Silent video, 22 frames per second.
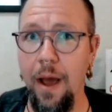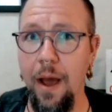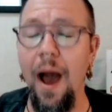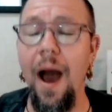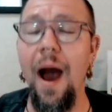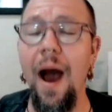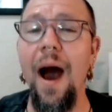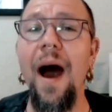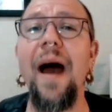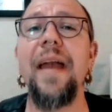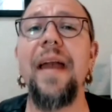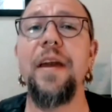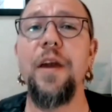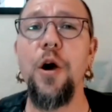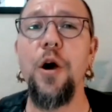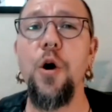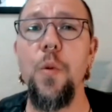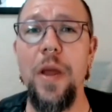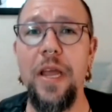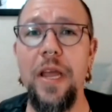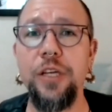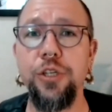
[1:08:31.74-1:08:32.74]
I
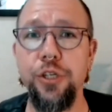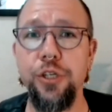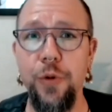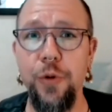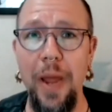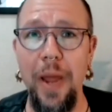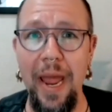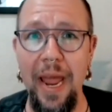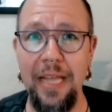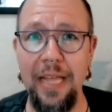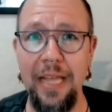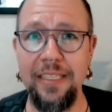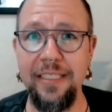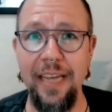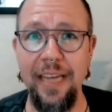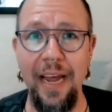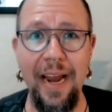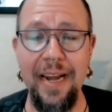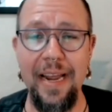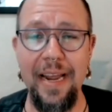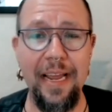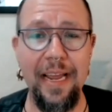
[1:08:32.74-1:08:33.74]
go into hand
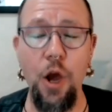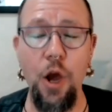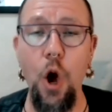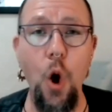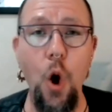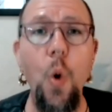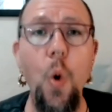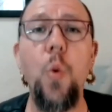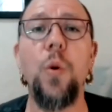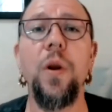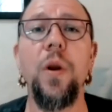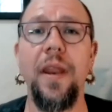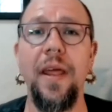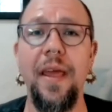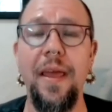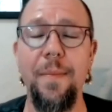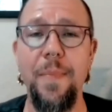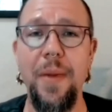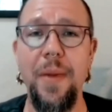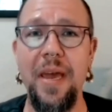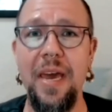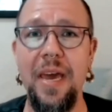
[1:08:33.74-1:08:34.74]
signing
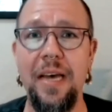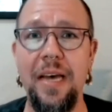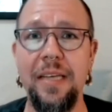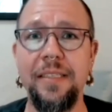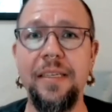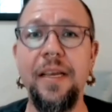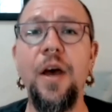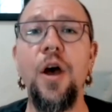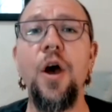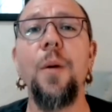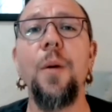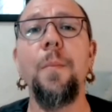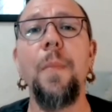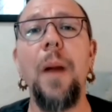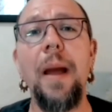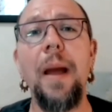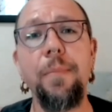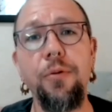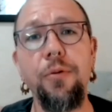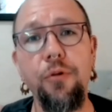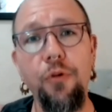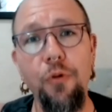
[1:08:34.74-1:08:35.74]
only because
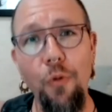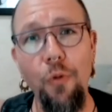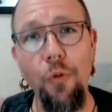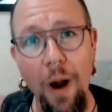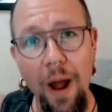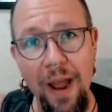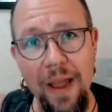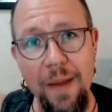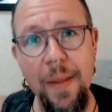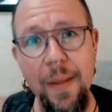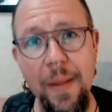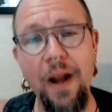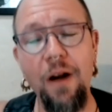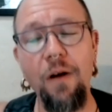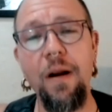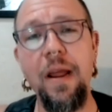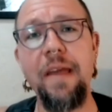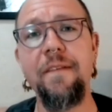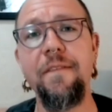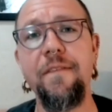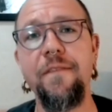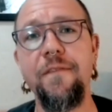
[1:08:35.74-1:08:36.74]
my
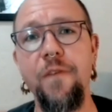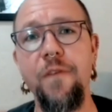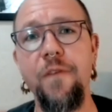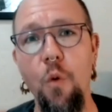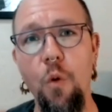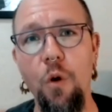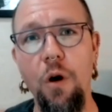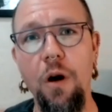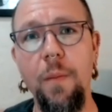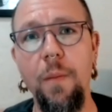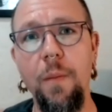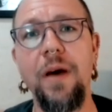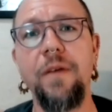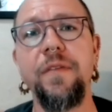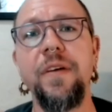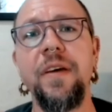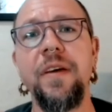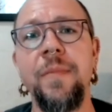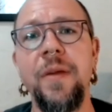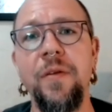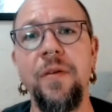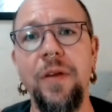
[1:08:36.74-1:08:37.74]
primary form of
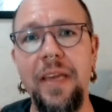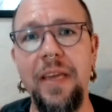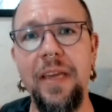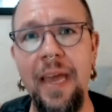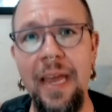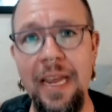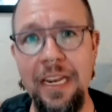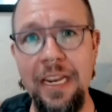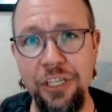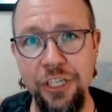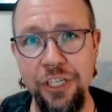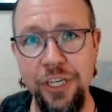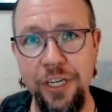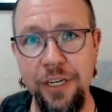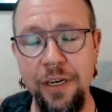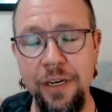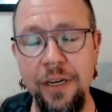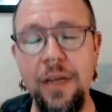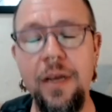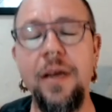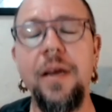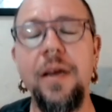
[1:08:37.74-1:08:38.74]

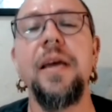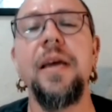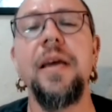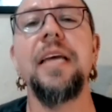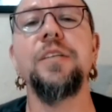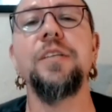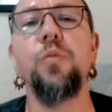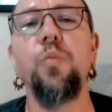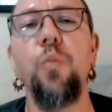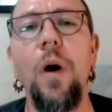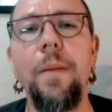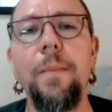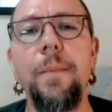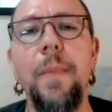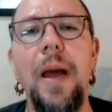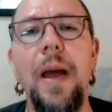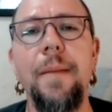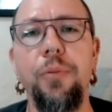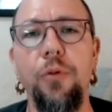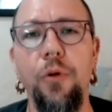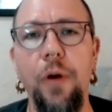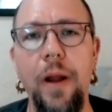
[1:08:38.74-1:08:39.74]
communication is what
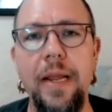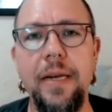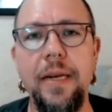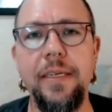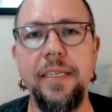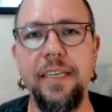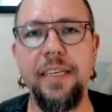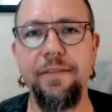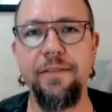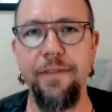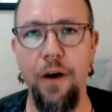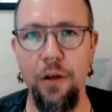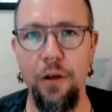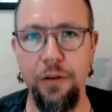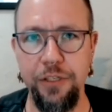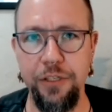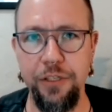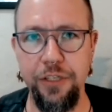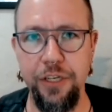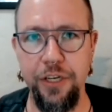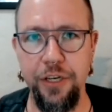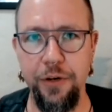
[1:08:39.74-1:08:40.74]
my brain
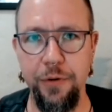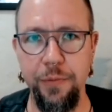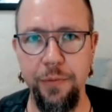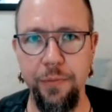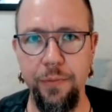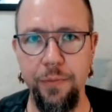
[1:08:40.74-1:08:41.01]
defaults to